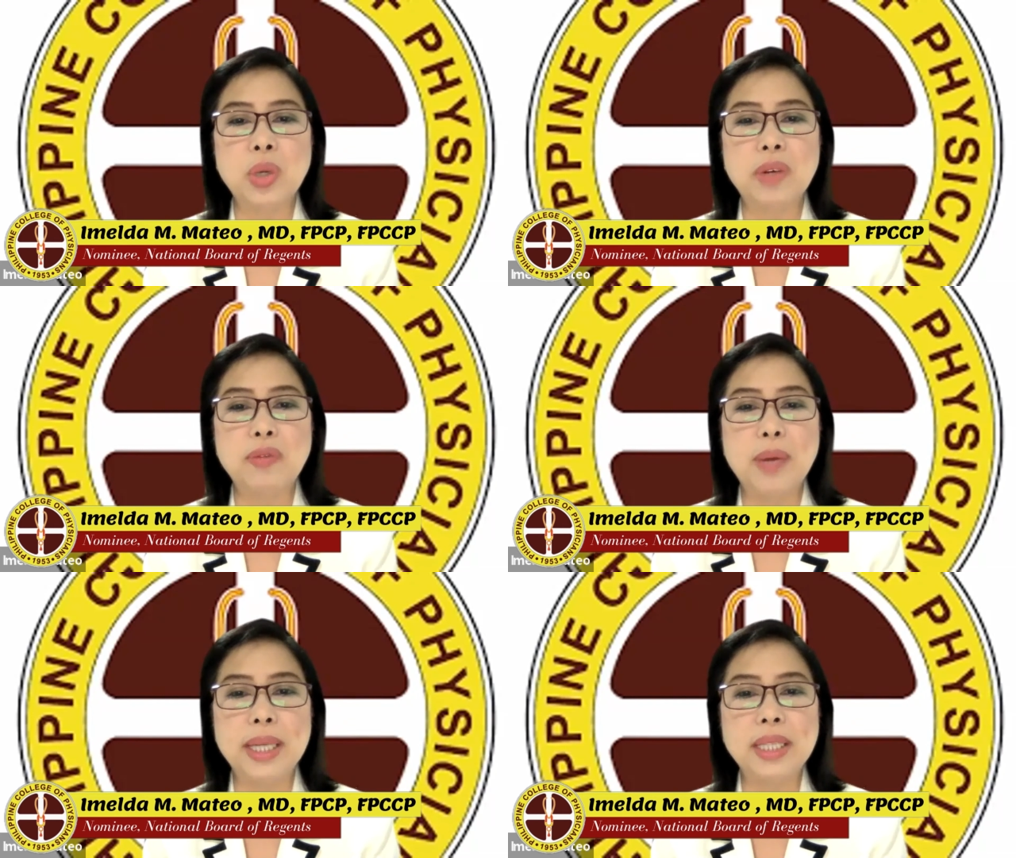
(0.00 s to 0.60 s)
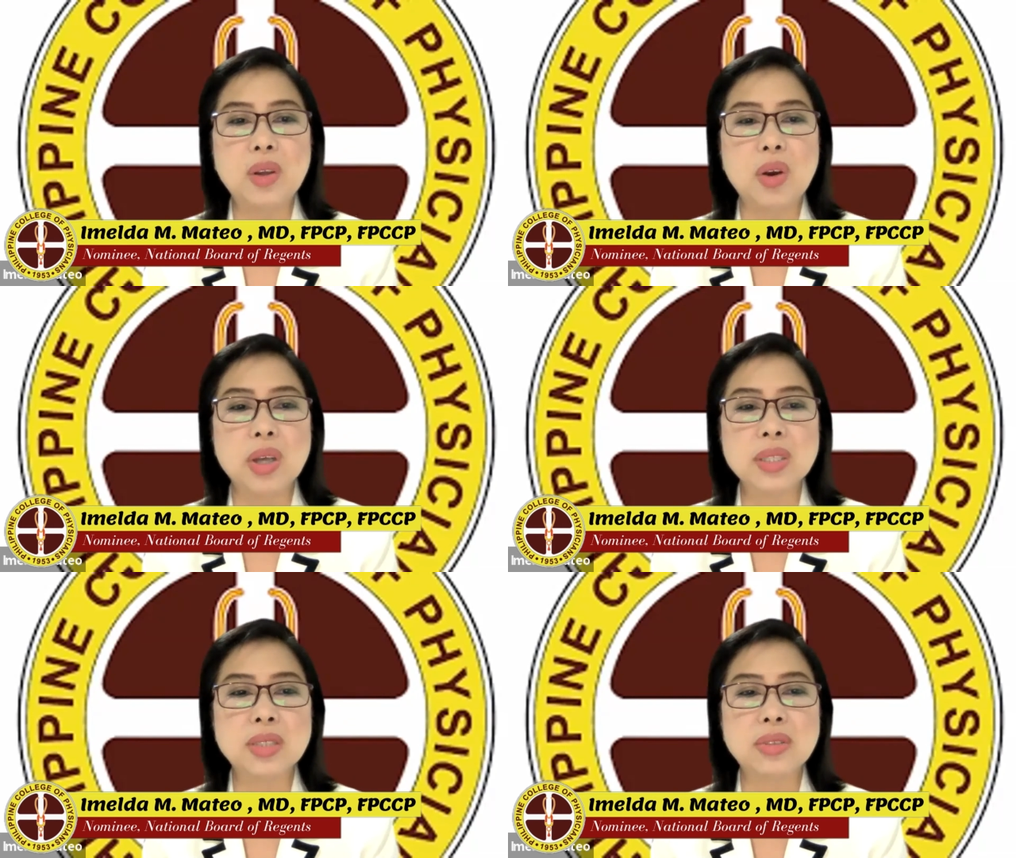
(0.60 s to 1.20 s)
of what it
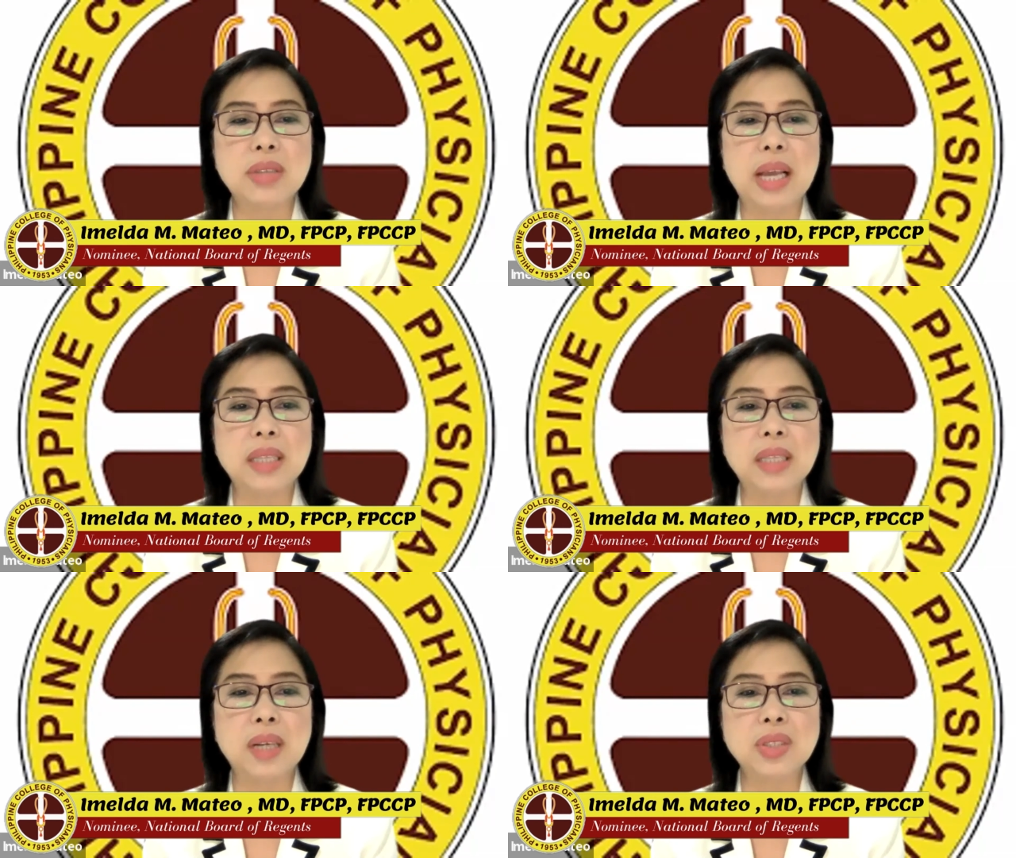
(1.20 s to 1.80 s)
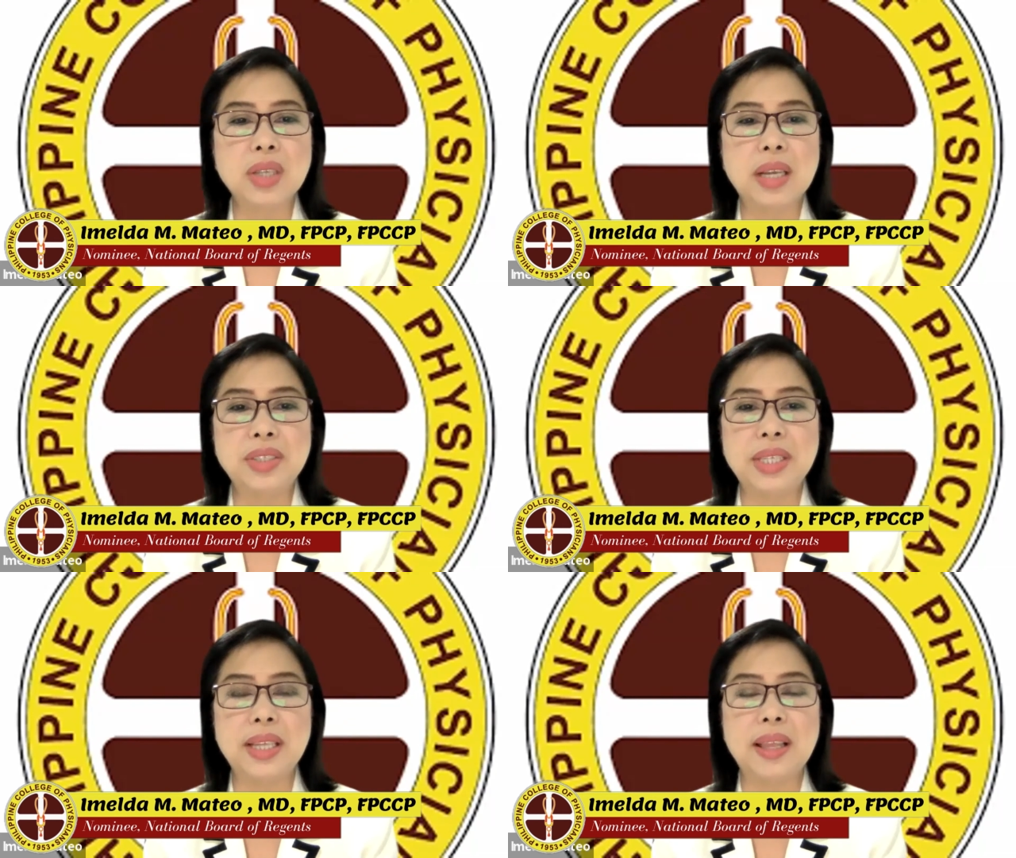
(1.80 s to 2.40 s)
cost to lock down the
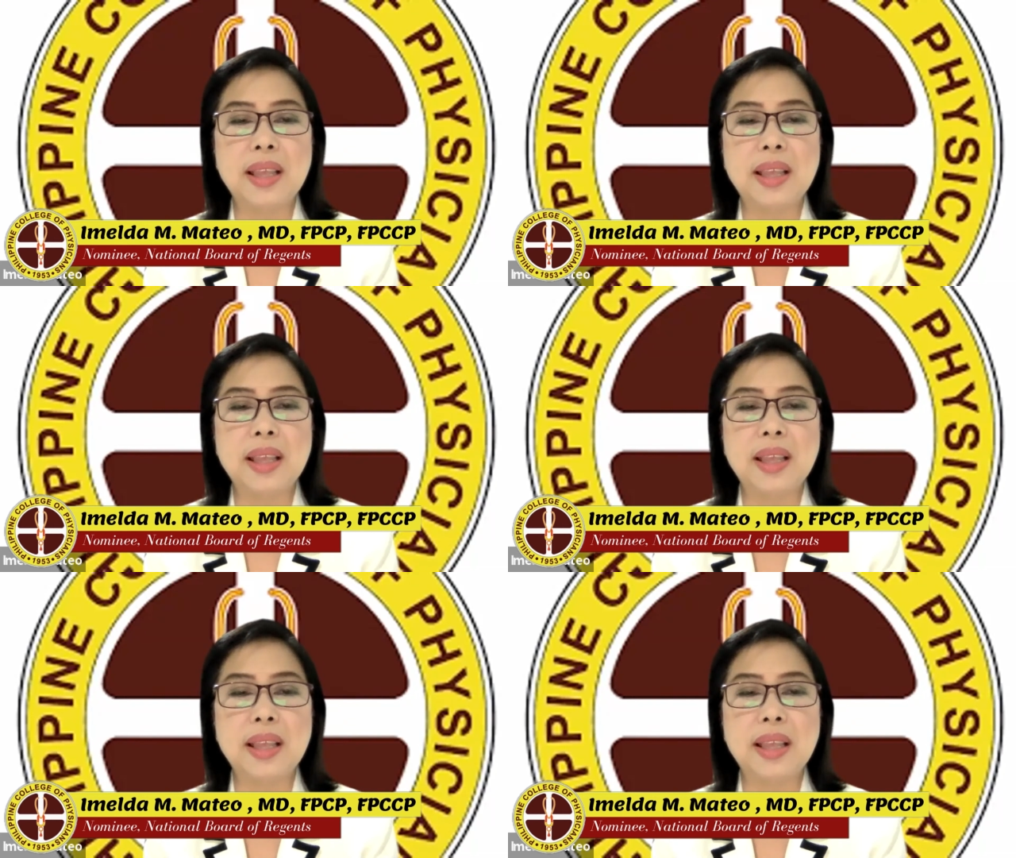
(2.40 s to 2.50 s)
country.